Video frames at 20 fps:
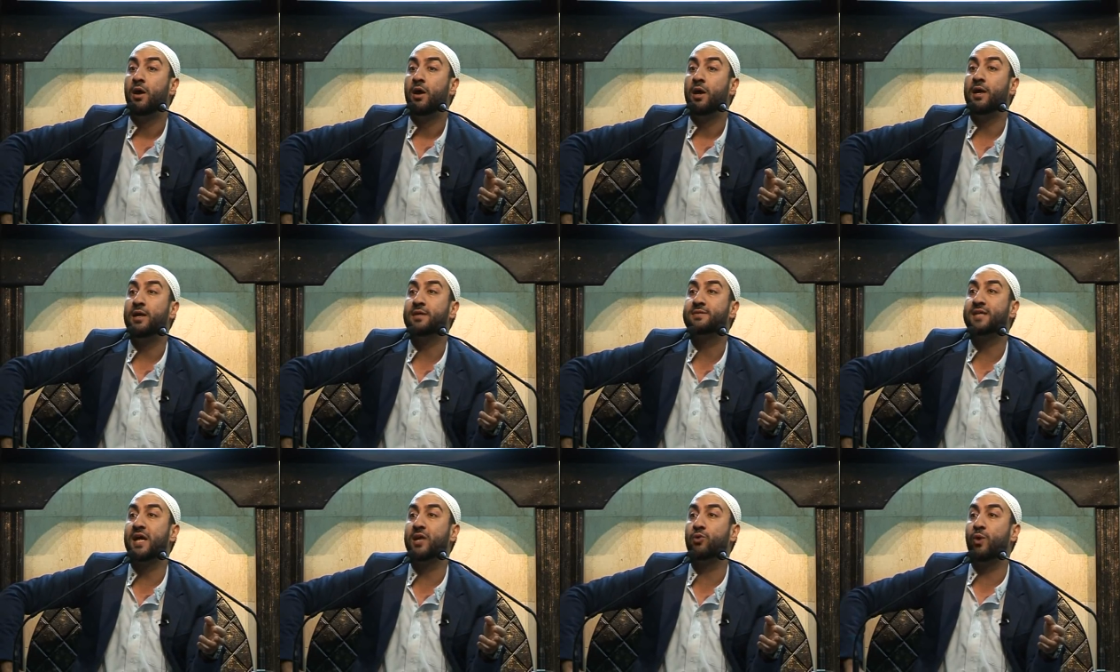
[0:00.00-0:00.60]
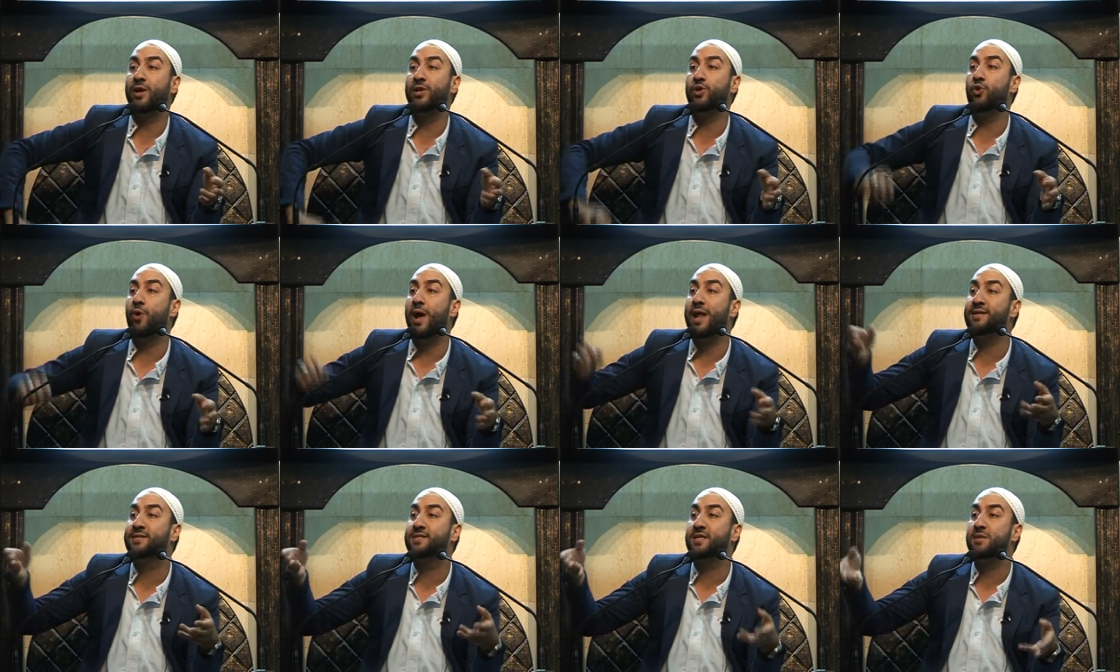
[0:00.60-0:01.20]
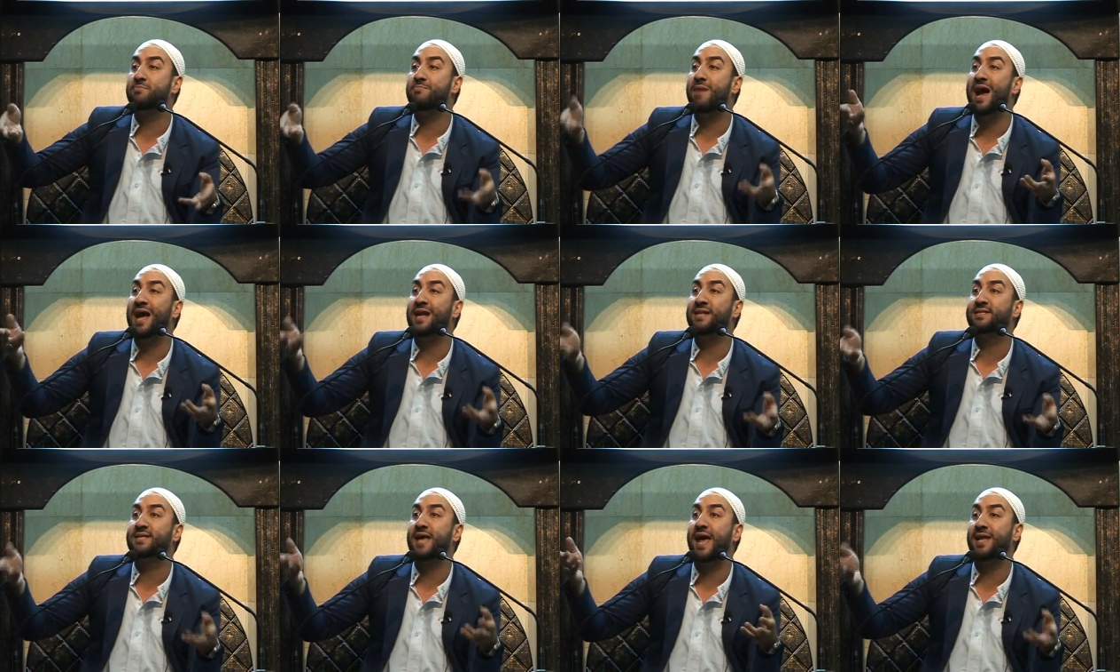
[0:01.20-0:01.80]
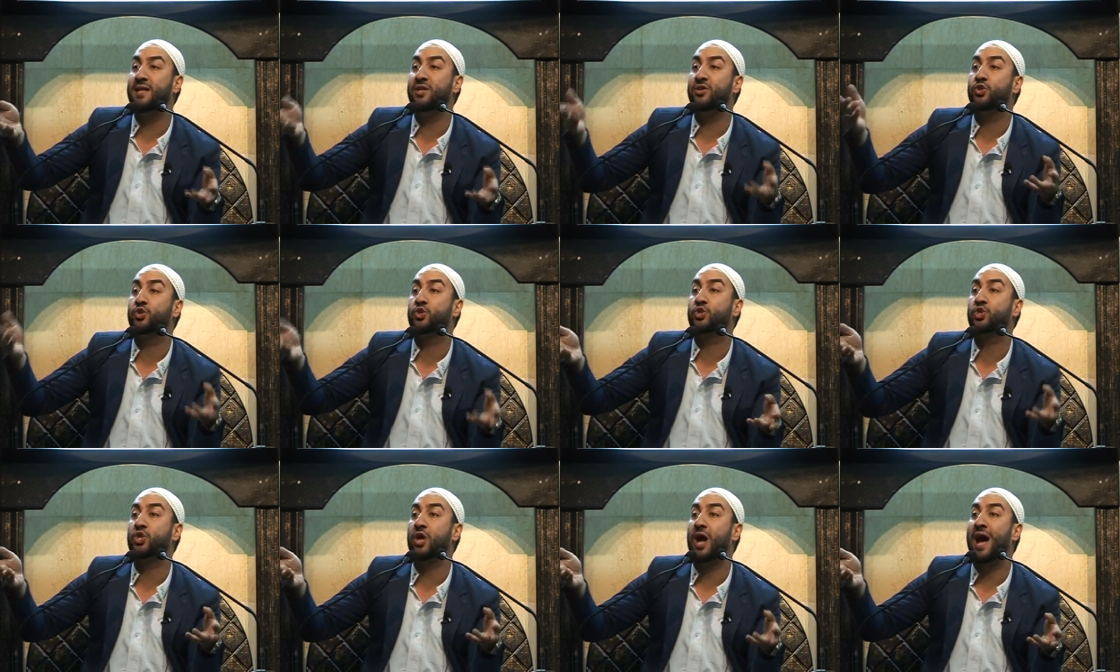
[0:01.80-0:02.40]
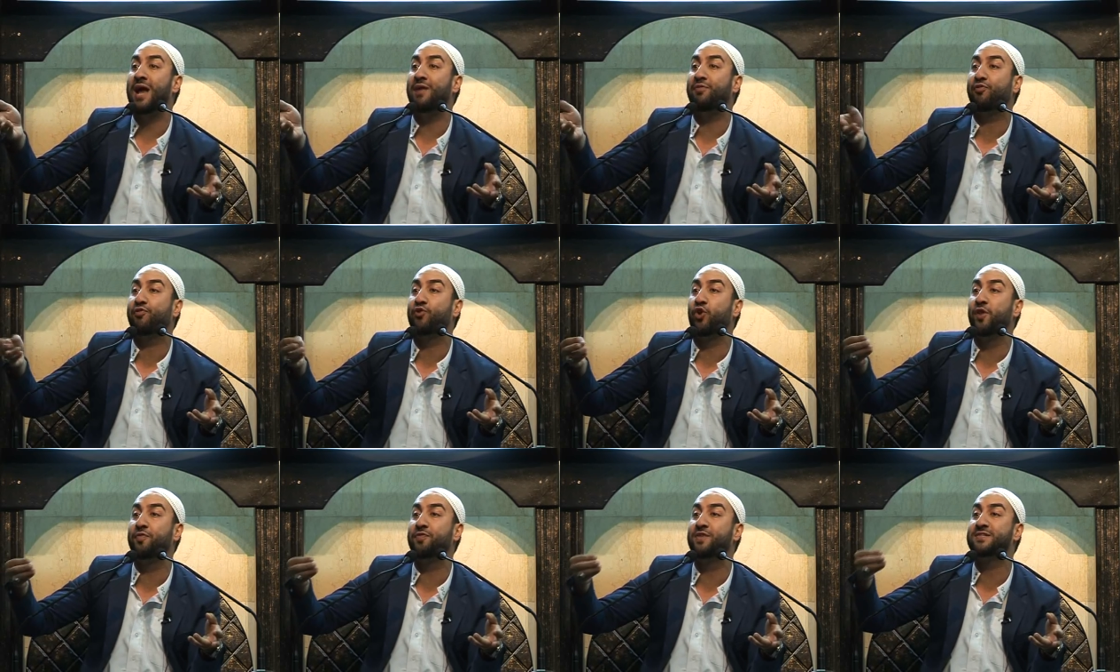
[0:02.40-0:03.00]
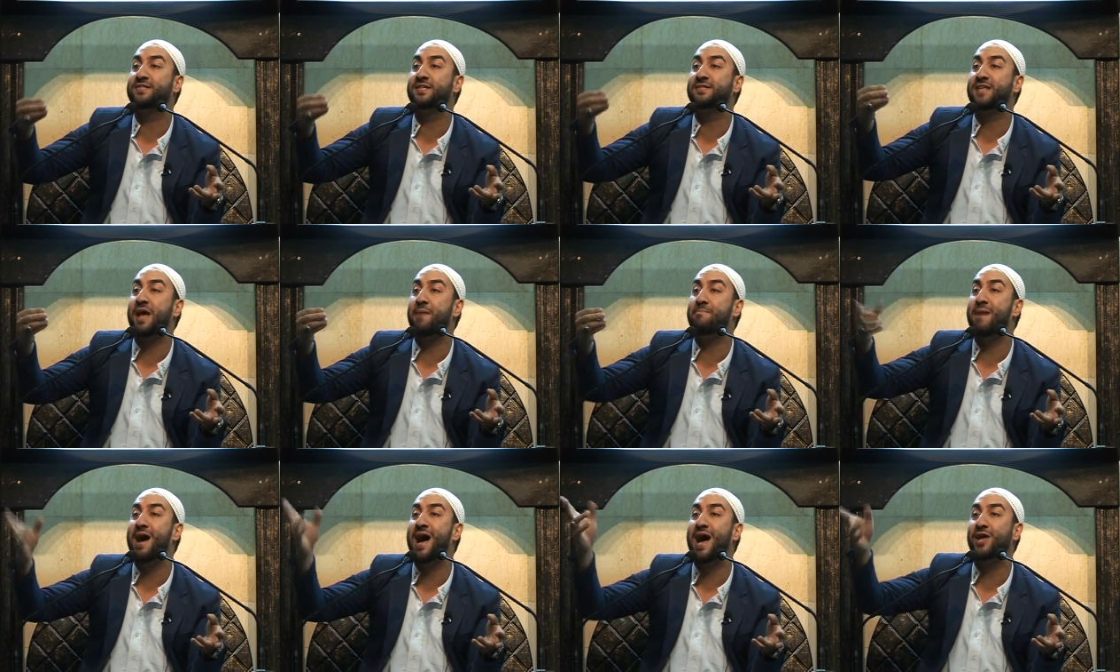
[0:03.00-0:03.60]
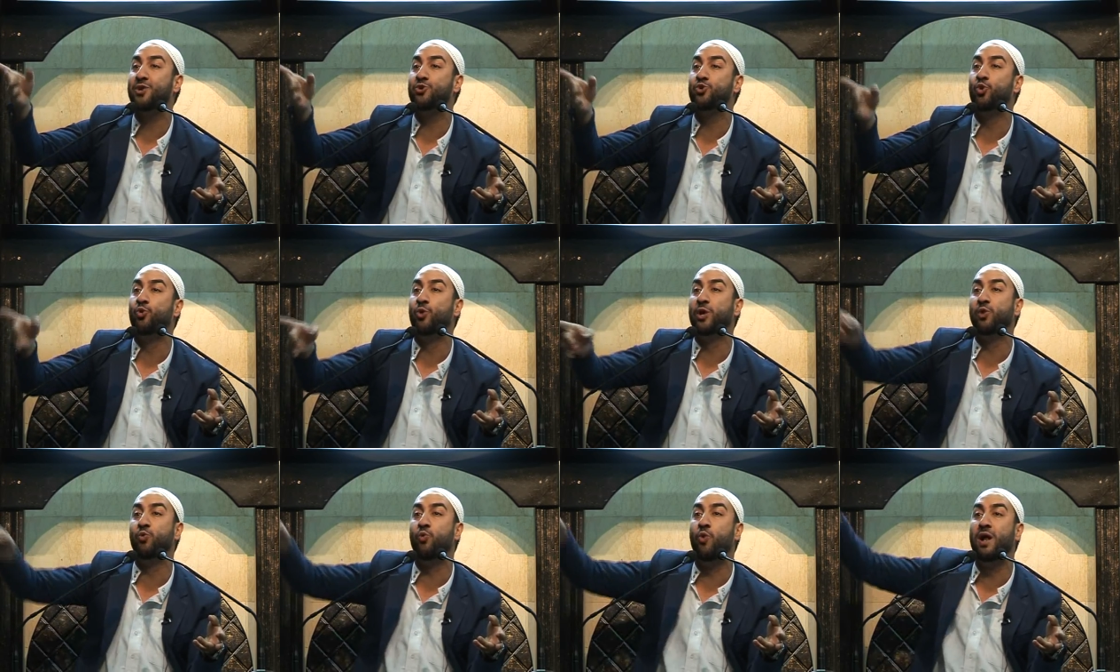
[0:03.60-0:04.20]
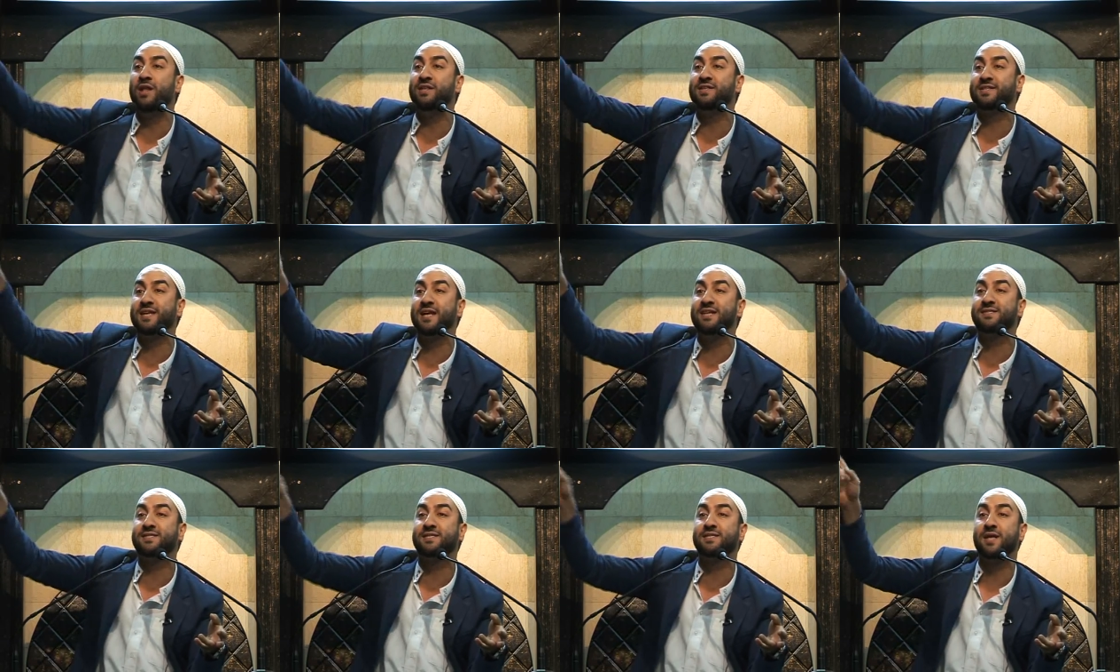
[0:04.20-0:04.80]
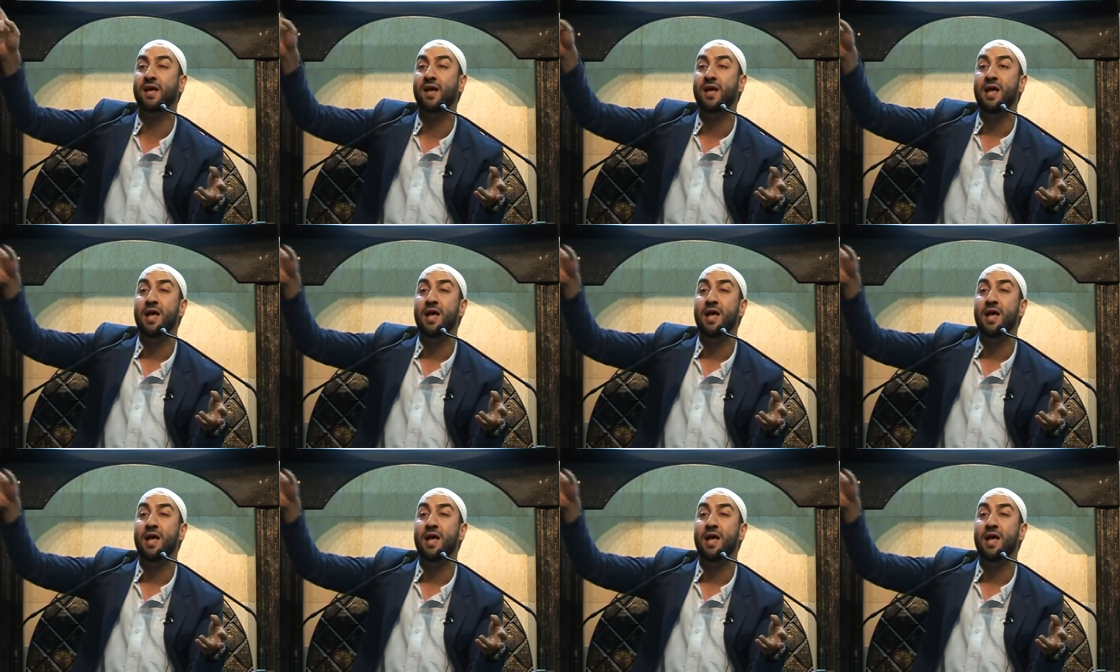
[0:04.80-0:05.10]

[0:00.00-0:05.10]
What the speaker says: He said, when you entered my tent, I thought this is a man who will want his